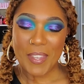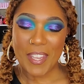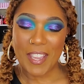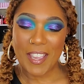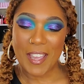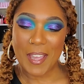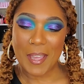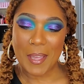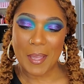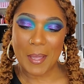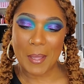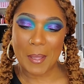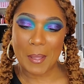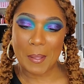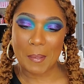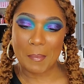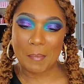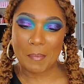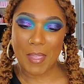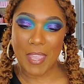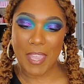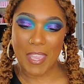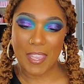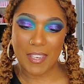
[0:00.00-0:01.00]

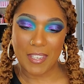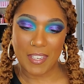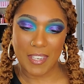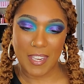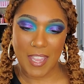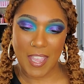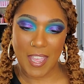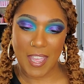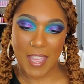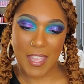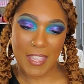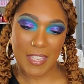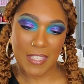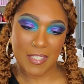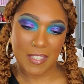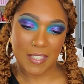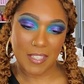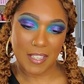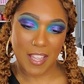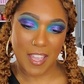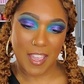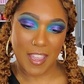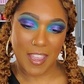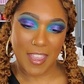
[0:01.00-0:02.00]
Um and yeah, it's
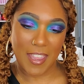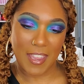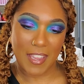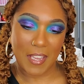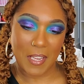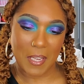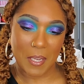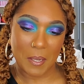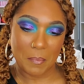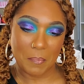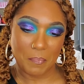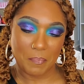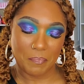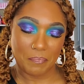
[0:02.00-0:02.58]
like,